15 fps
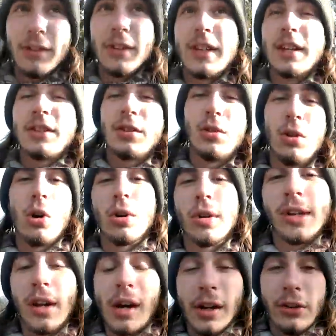to get your dog
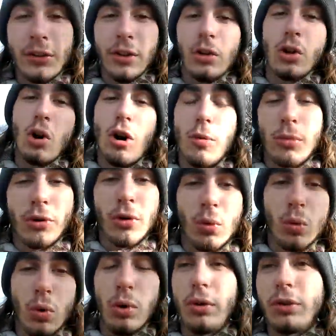nice and calm on the
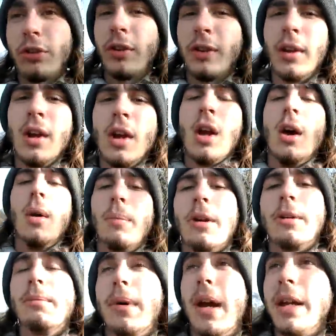walks,
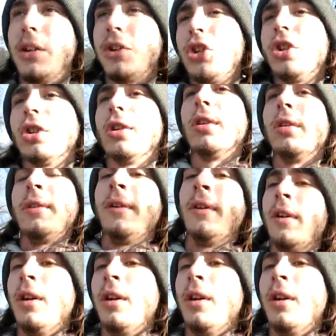but make sure